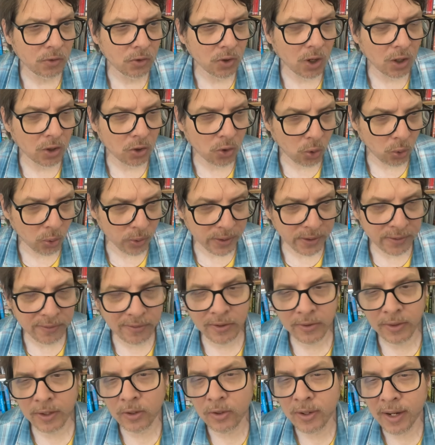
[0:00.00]
according to
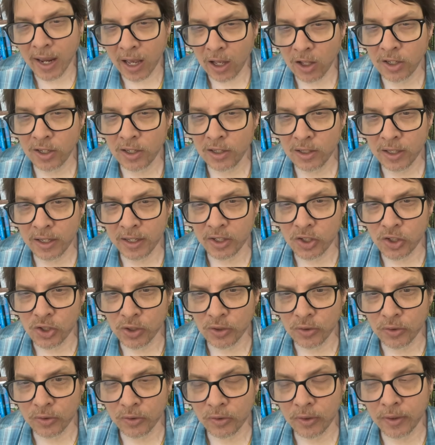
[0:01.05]
their
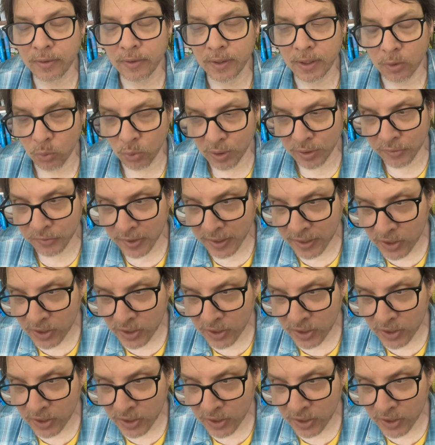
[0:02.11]
calculations, there was a